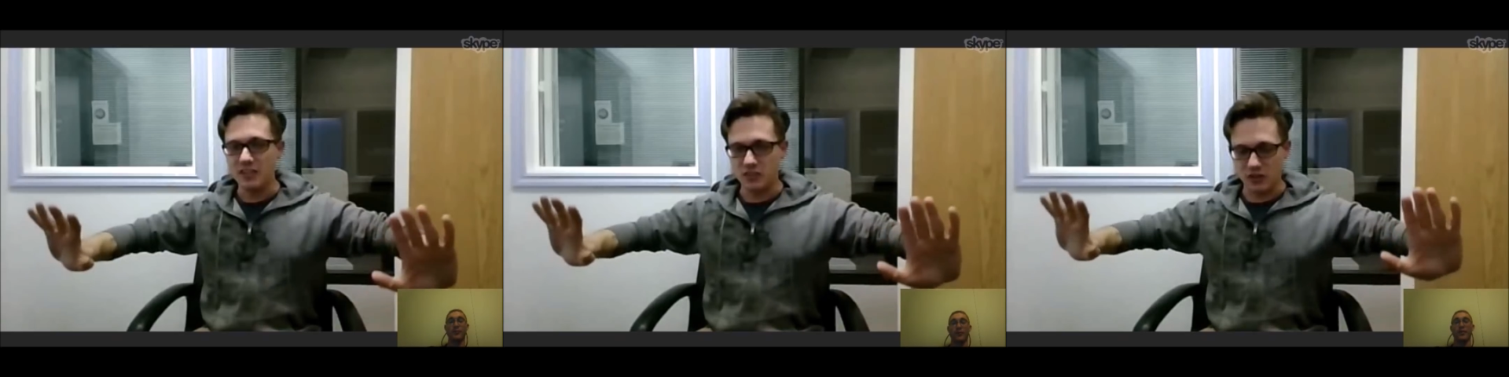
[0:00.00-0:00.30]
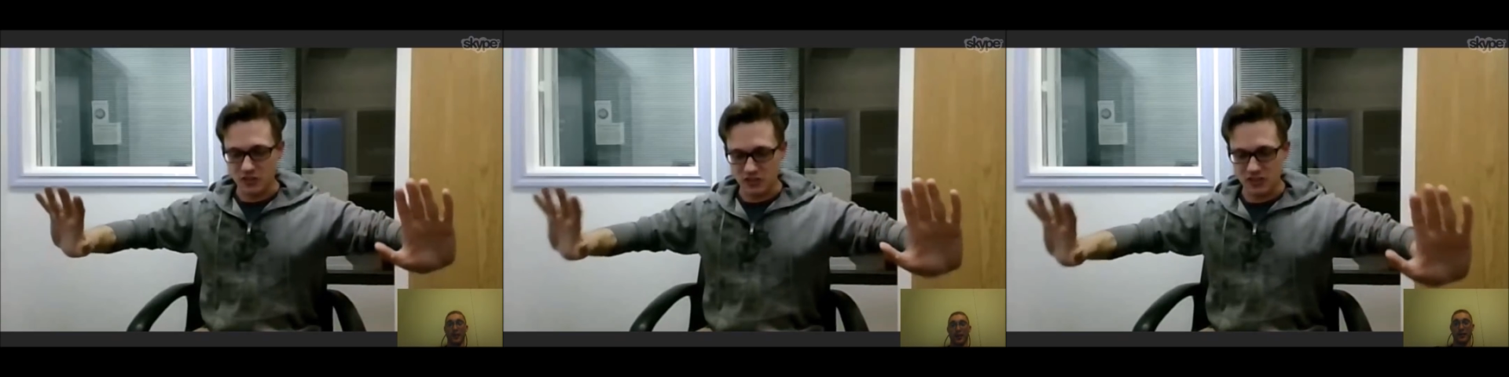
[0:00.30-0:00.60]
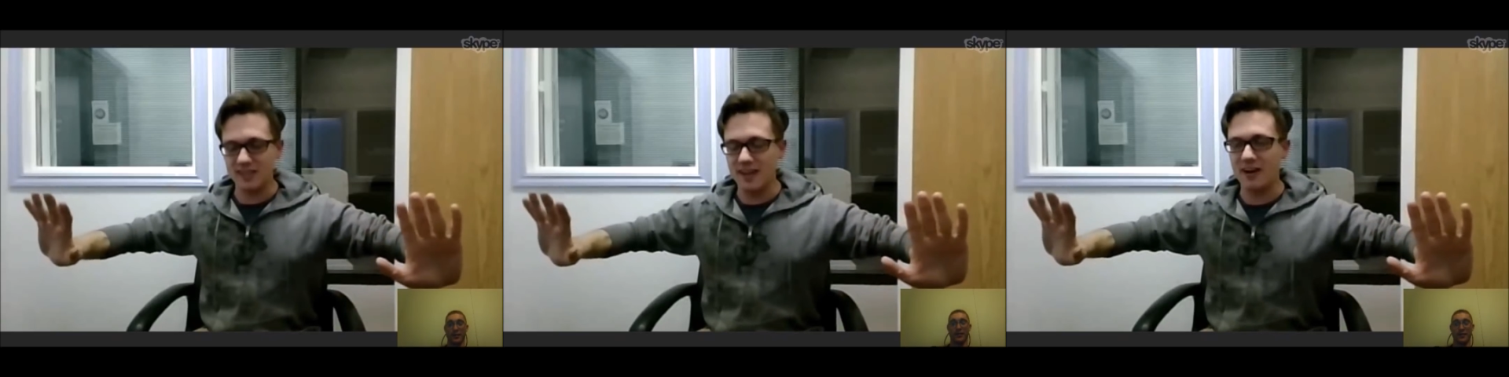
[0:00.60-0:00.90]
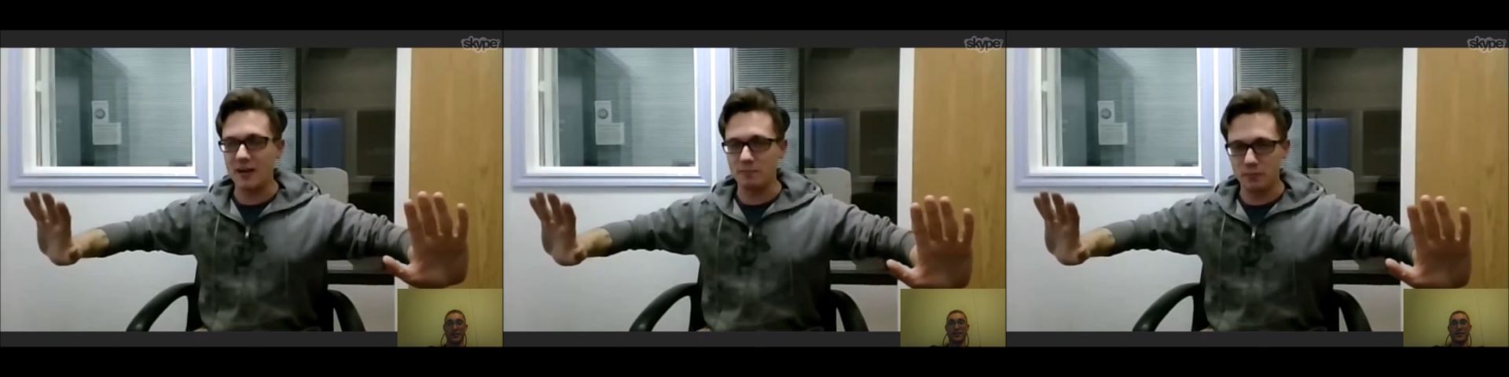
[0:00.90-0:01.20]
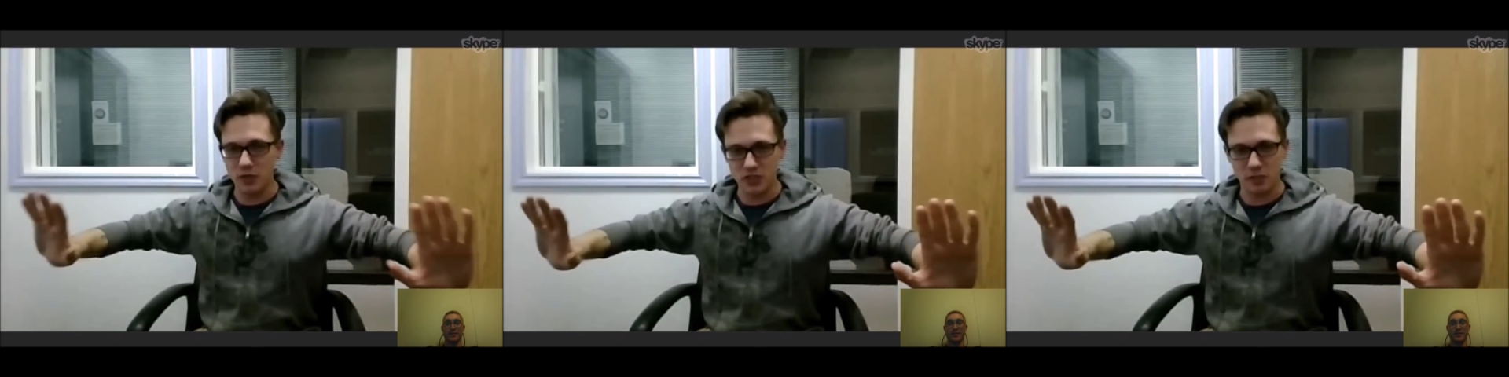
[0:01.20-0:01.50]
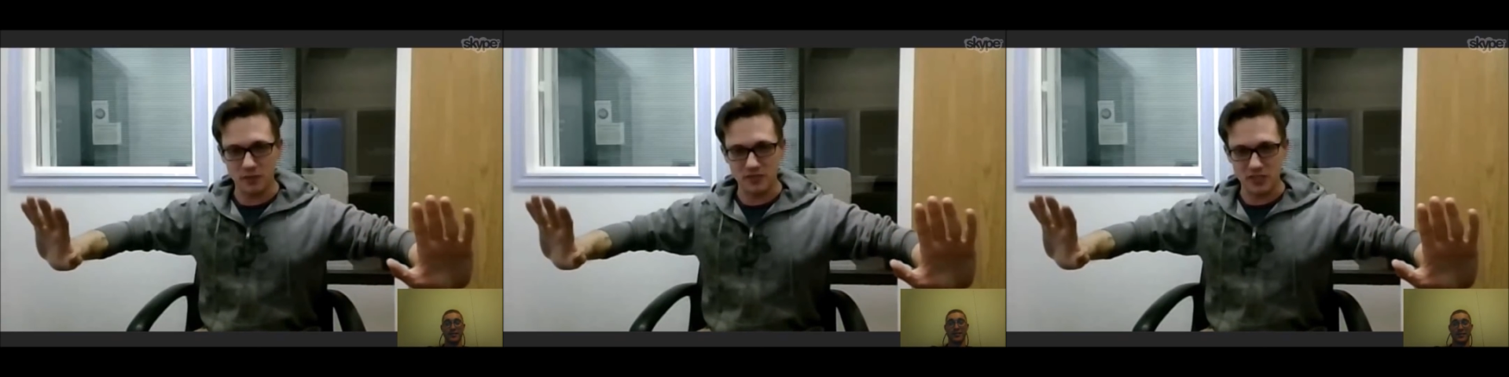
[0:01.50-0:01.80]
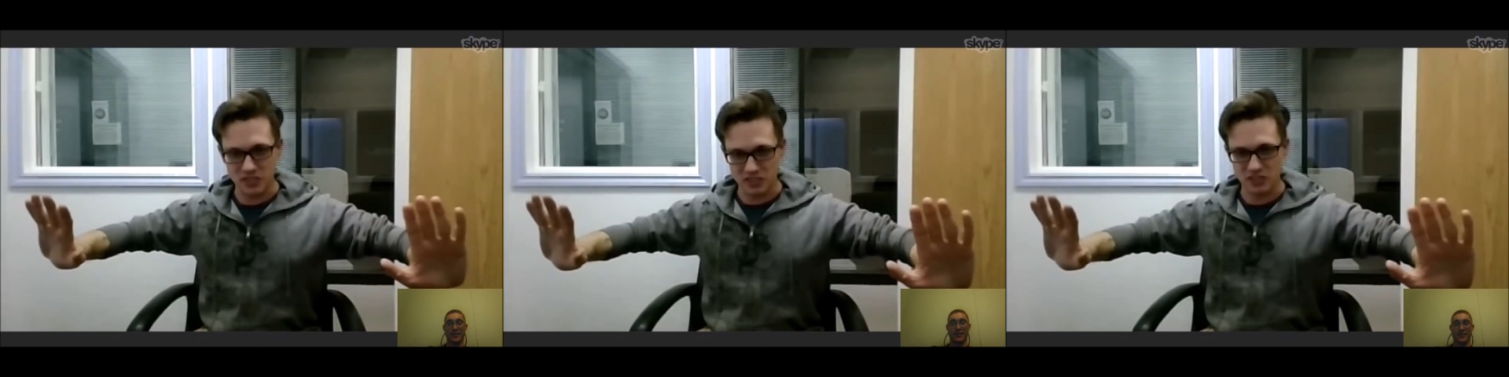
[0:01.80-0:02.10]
So they're sitting there in push-up position,